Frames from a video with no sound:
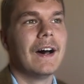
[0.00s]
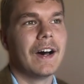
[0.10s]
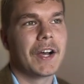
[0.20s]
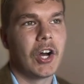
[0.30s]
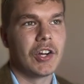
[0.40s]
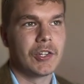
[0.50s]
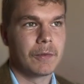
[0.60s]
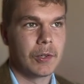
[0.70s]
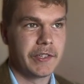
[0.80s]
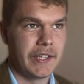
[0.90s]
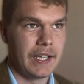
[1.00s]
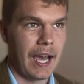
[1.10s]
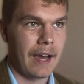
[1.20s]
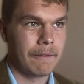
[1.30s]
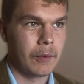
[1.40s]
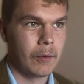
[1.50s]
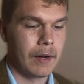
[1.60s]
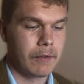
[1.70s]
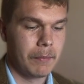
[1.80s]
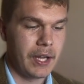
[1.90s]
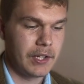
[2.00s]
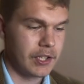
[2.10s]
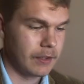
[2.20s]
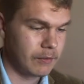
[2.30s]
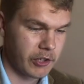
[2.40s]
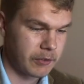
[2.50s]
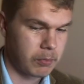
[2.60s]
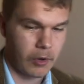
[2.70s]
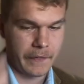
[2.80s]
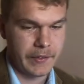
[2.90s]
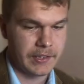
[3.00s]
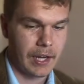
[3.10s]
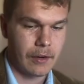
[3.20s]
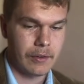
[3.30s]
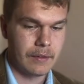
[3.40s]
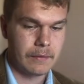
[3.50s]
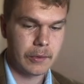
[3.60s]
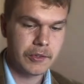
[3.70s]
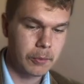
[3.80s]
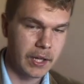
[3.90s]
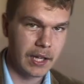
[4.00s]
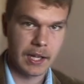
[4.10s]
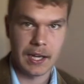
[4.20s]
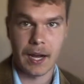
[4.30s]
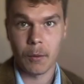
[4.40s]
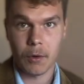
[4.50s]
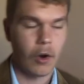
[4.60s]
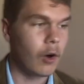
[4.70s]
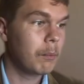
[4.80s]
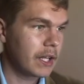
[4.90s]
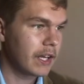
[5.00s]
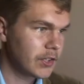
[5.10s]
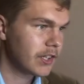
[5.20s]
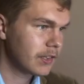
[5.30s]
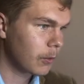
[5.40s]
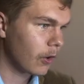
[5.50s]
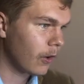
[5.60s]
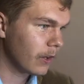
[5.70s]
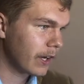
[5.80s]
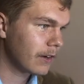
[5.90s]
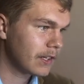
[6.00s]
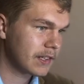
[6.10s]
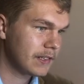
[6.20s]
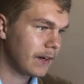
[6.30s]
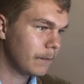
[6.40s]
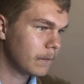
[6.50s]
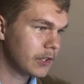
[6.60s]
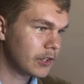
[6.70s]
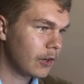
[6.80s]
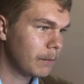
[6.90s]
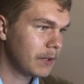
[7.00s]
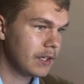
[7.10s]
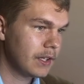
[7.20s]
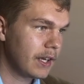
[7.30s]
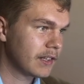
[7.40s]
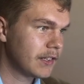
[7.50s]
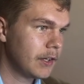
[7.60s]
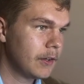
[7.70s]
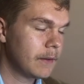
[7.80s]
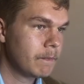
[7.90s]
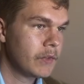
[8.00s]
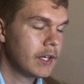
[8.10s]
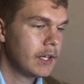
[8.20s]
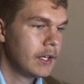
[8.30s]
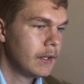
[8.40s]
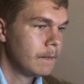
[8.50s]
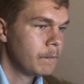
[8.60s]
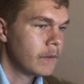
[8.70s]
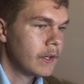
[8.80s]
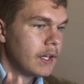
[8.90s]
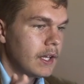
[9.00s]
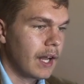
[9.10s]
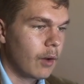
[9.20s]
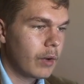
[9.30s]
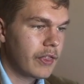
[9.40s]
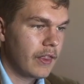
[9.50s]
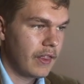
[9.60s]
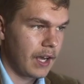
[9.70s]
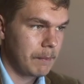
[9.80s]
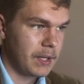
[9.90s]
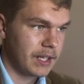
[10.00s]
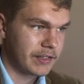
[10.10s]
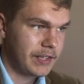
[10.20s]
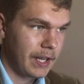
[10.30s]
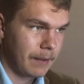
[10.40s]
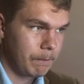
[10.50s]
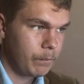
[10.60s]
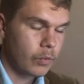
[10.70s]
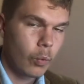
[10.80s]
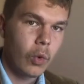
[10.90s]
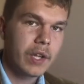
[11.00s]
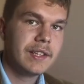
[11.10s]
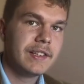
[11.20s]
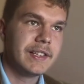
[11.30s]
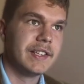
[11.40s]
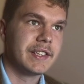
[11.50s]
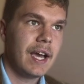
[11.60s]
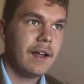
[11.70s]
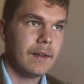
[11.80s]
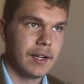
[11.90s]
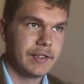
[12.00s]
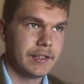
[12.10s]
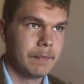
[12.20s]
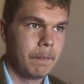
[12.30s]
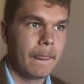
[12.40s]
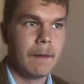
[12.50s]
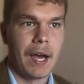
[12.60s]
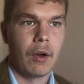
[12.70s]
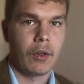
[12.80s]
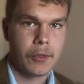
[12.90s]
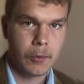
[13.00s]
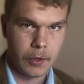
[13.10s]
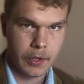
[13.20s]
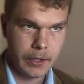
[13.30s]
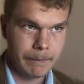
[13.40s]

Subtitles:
controversy after the Reformation just brought this out in full swing. And now we're all Pelagius. We're all heretics now. We should all be executed. Now, with that being said, what does this tell us about authority?